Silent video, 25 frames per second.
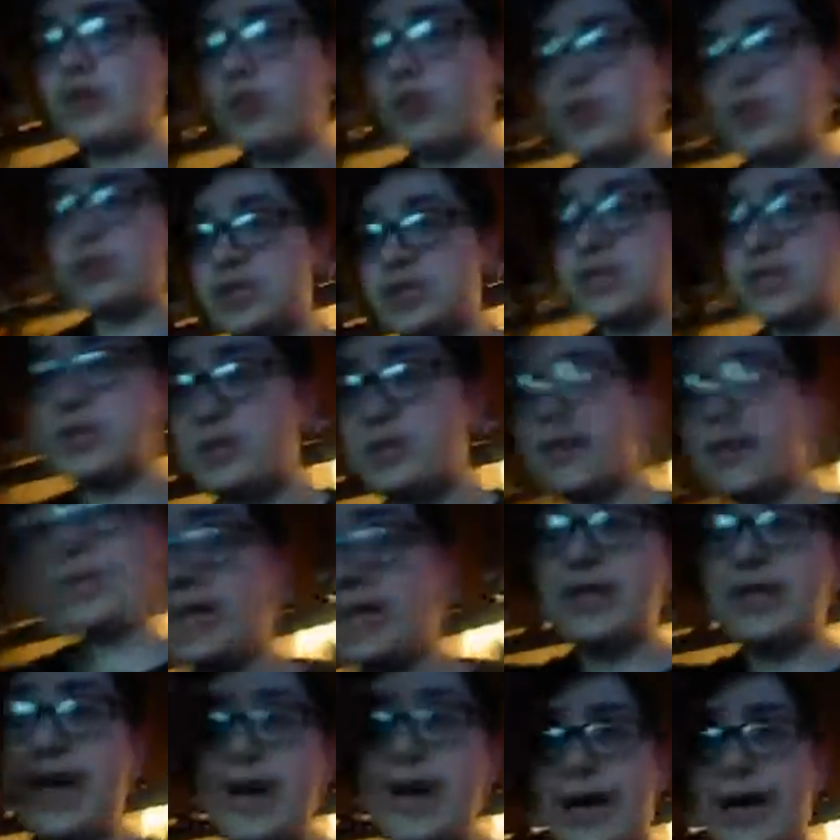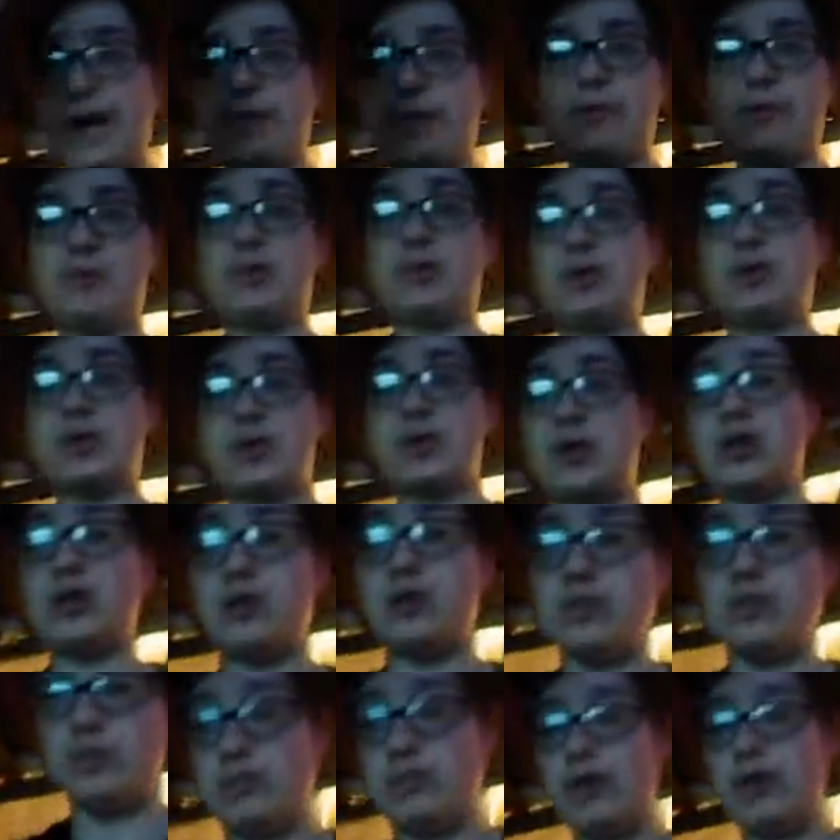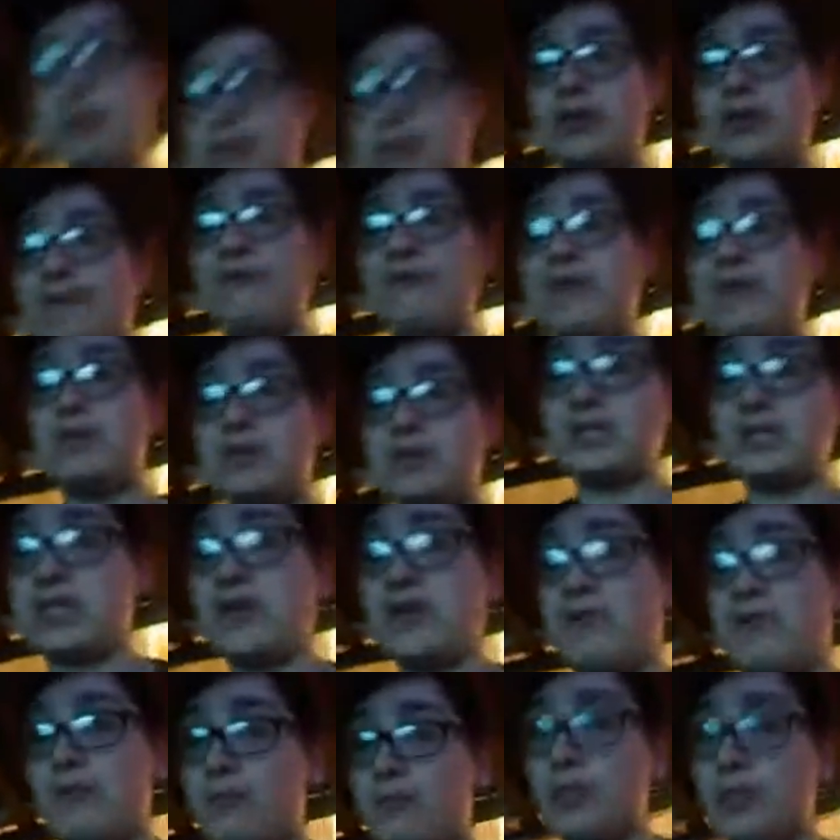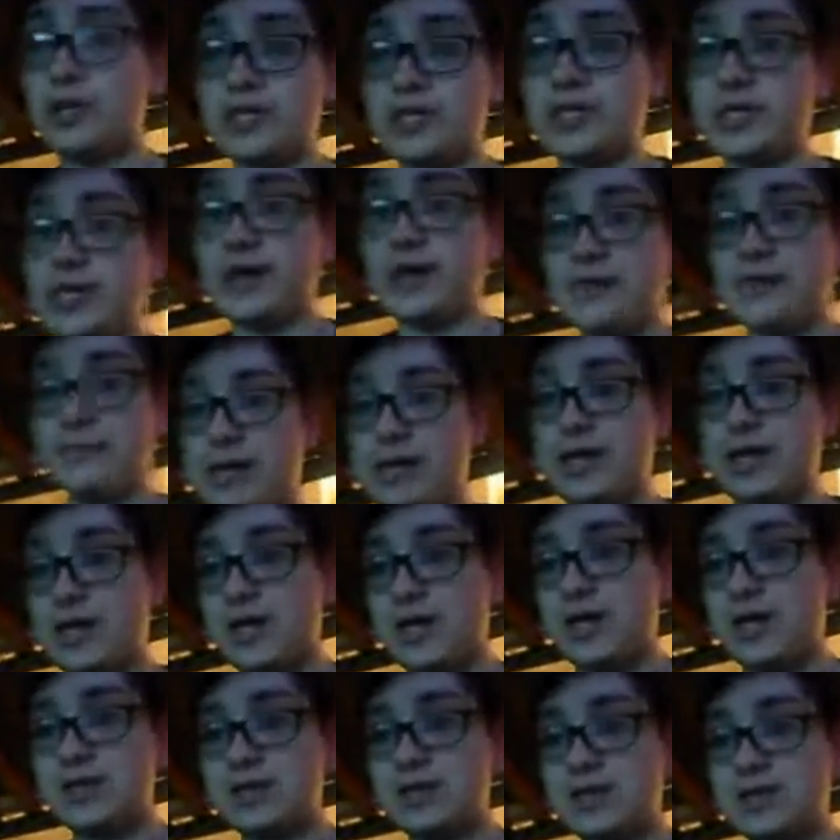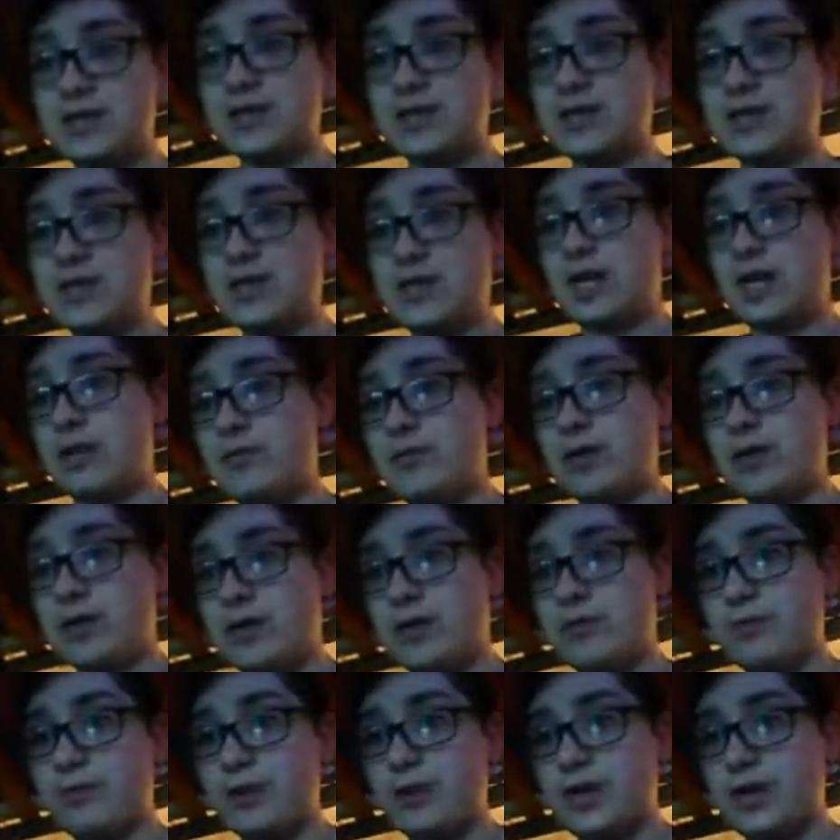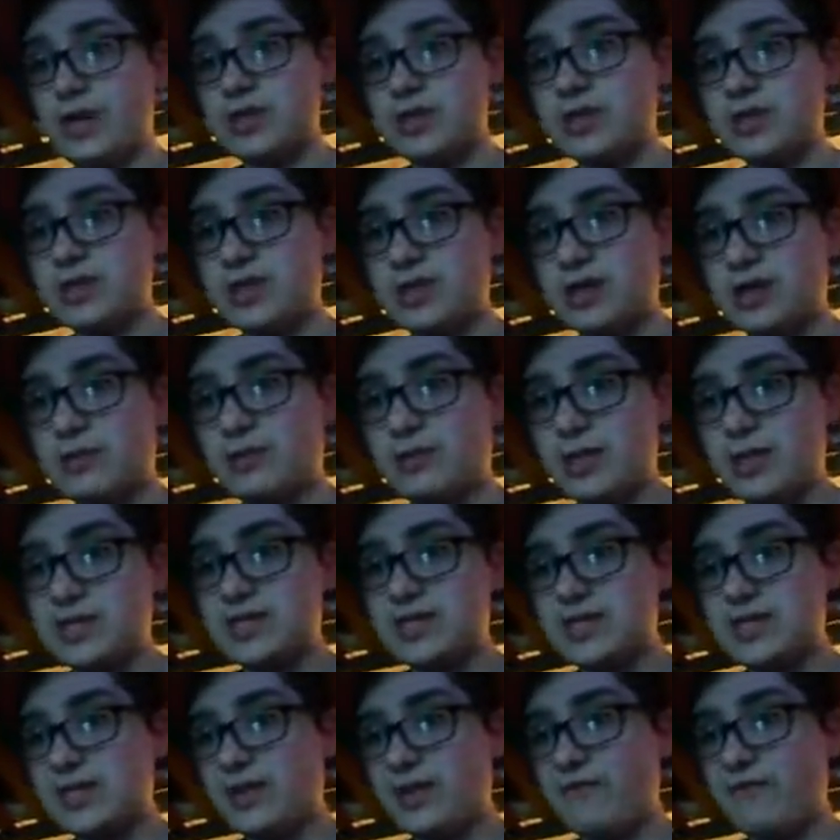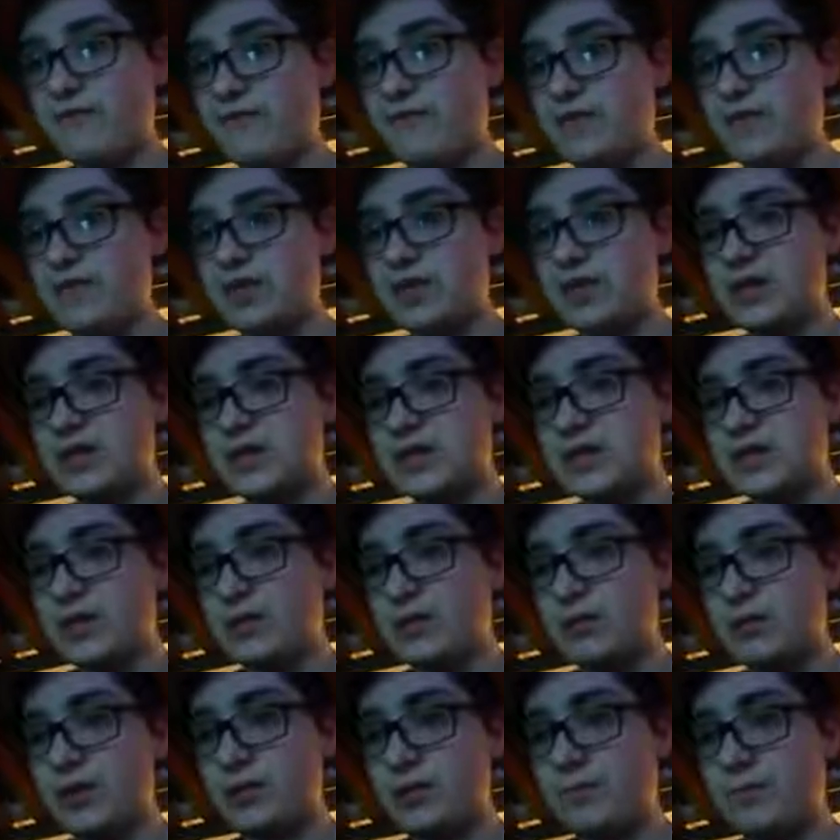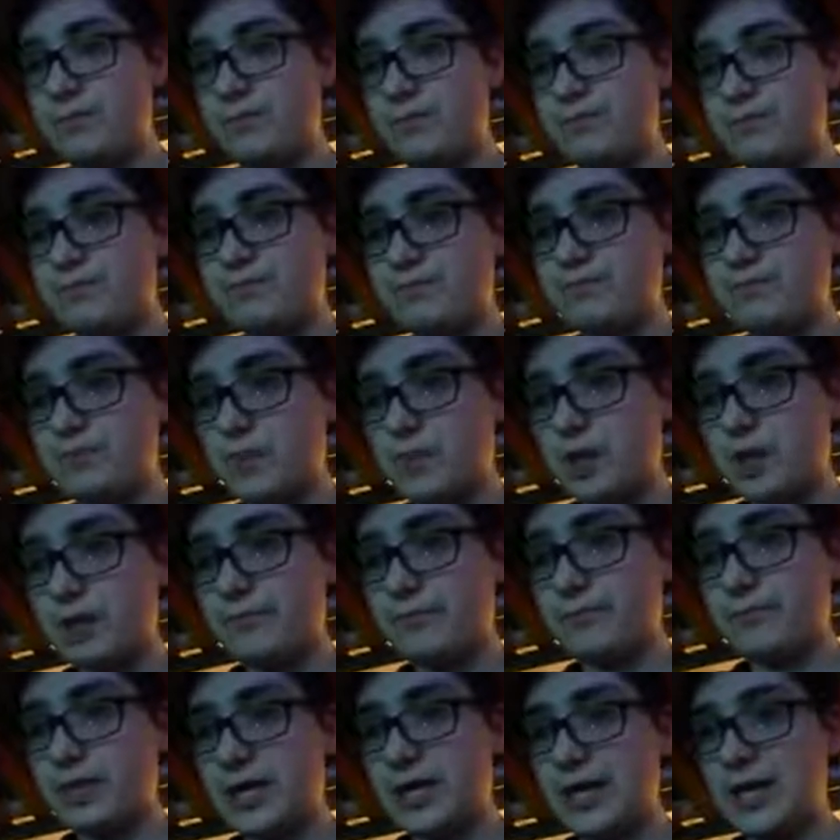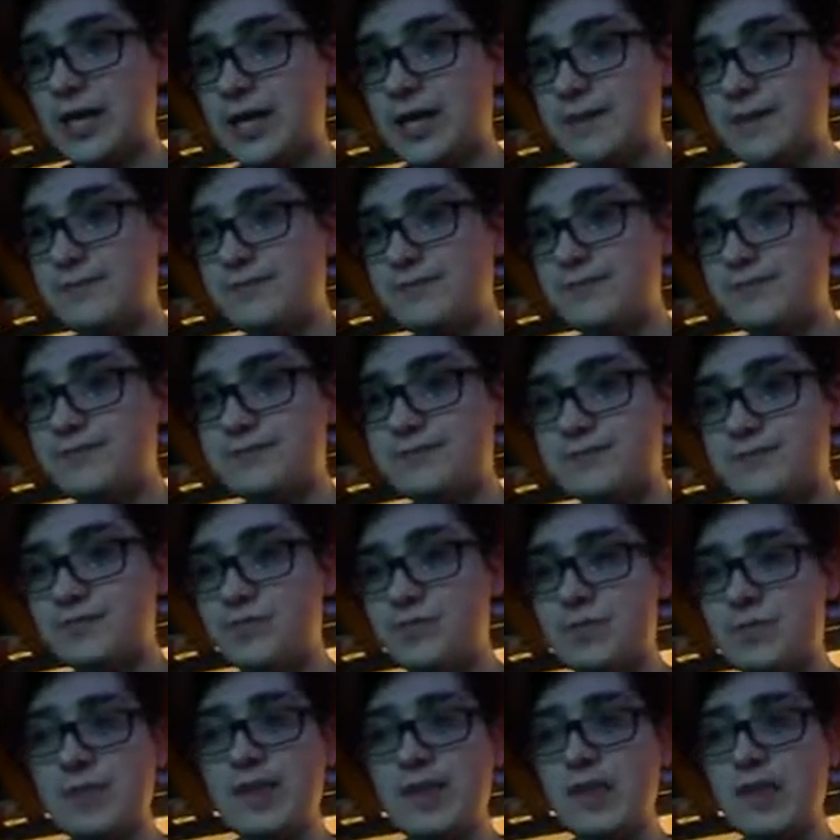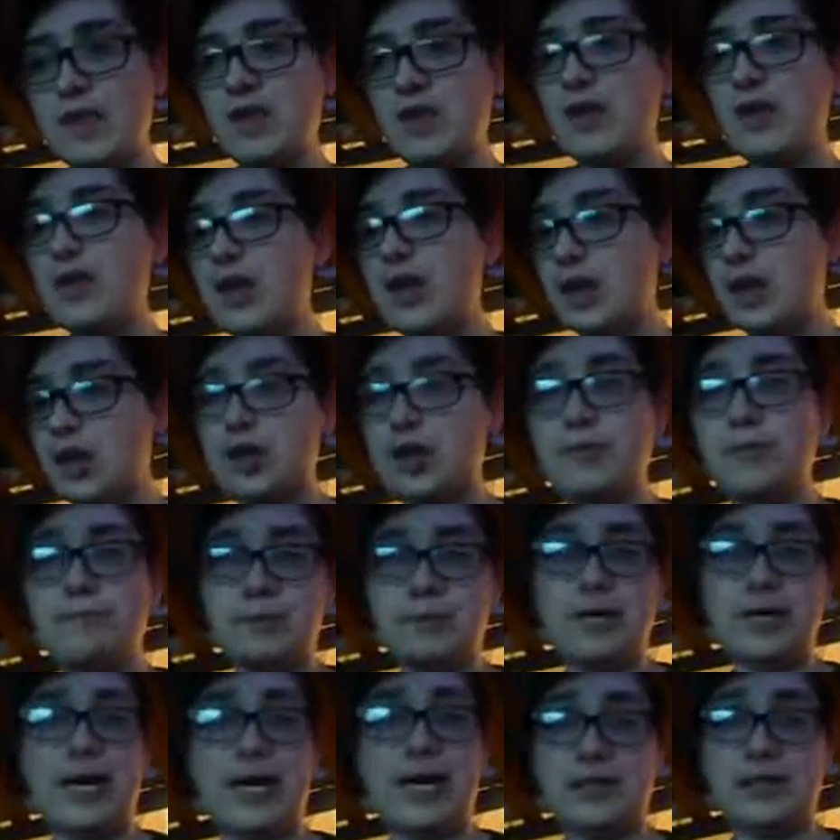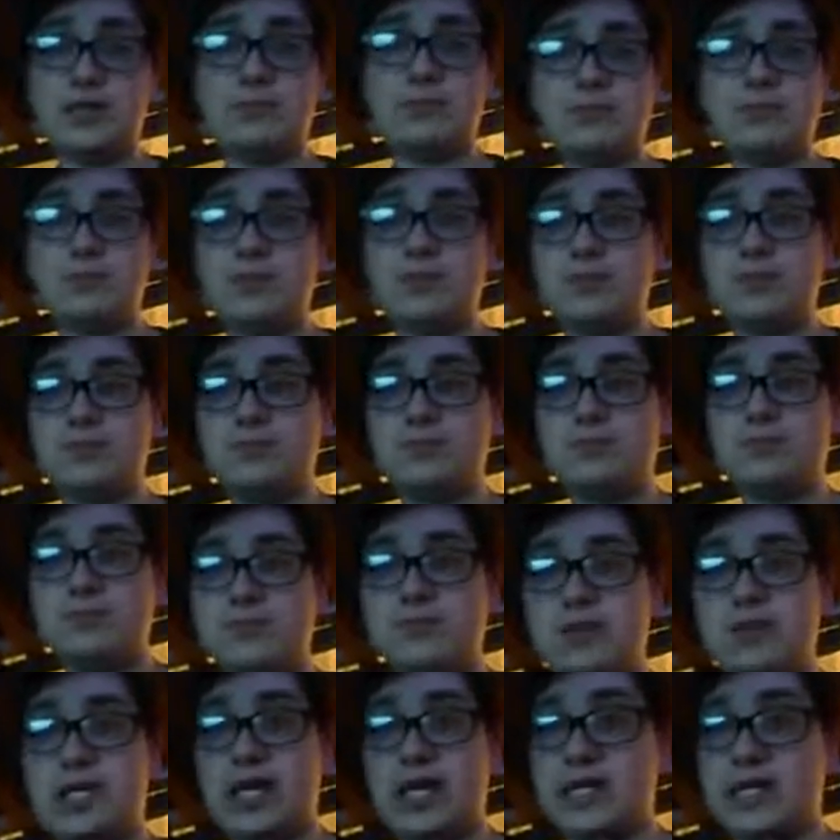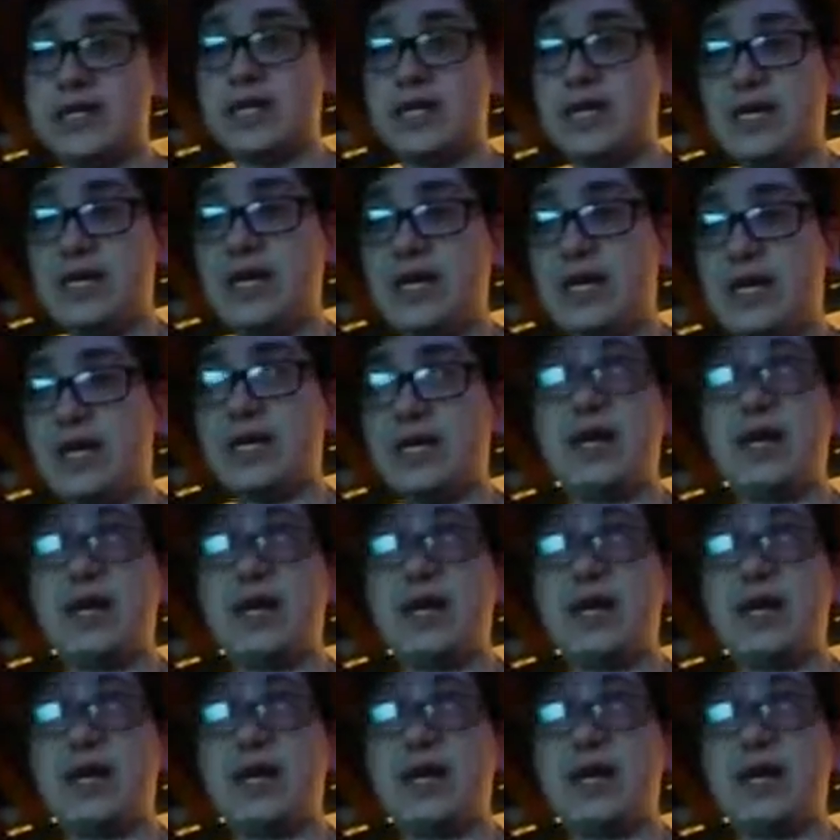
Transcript: gonna go watch this right now. So I'm gonna film myself watching it because I want to get a reaction out of myself for this, and I want to play it. Good plan, Jesse,